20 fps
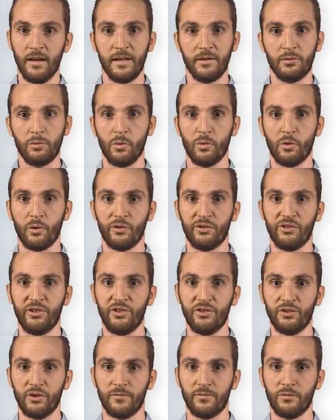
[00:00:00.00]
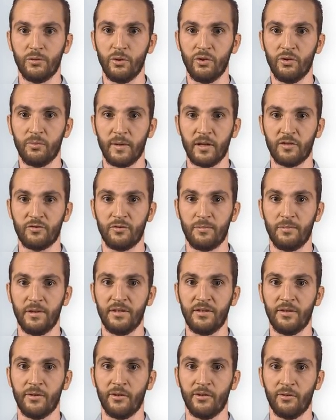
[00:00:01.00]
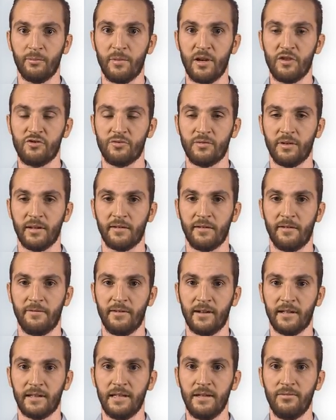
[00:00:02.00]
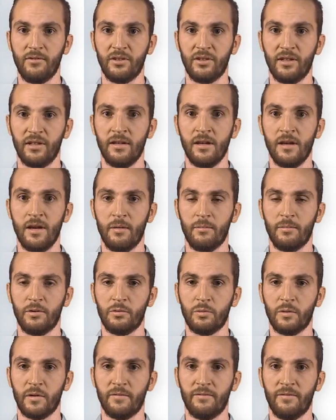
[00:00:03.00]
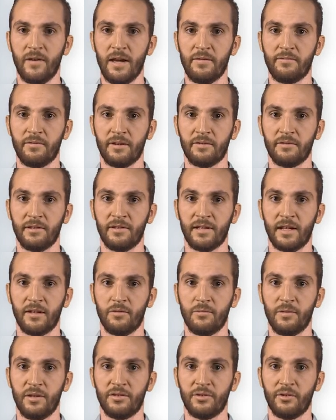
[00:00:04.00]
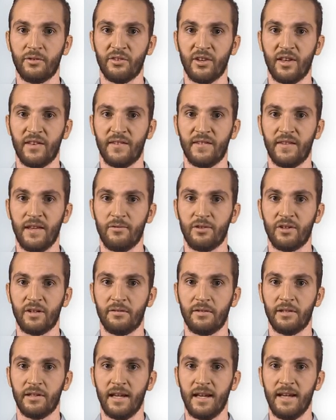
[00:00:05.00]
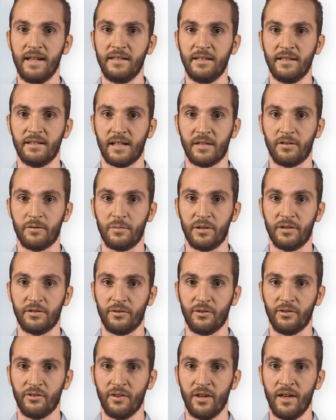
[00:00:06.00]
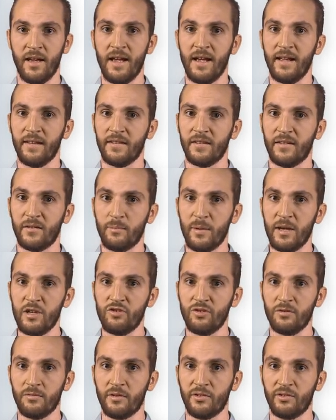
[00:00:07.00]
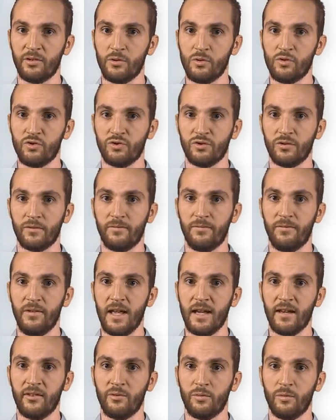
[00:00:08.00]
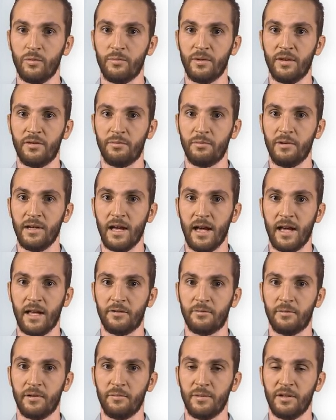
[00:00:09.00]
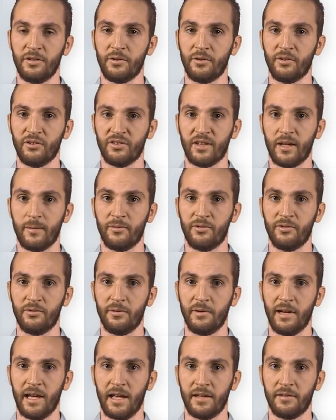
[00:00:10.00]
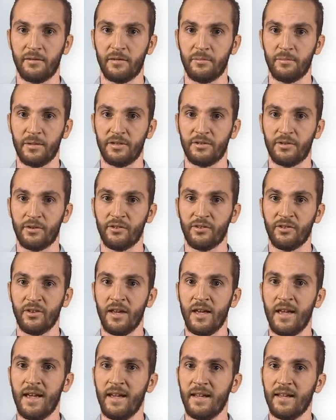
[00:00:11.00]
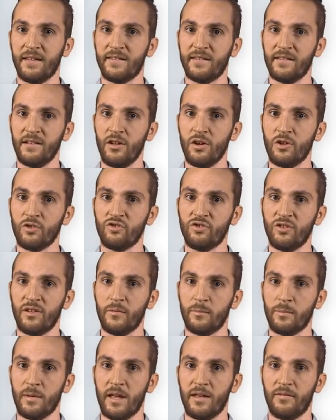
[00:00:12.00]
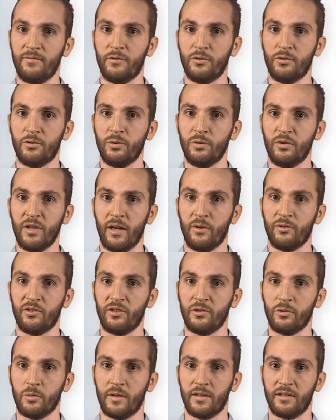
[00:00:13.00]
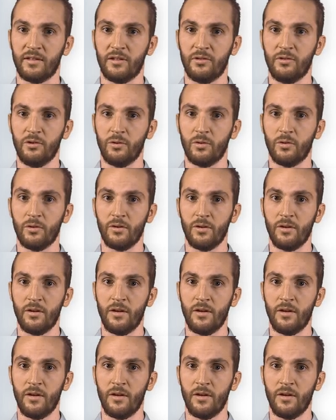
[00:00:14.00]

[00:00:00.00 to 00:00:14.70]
It will consist of 2 spectrometers measuring reflectivity between 500 nanometers and 780 nanometers. The spatial resolution of FLEX will be 300 meters times 300 meters. Its launch is planned for 2022.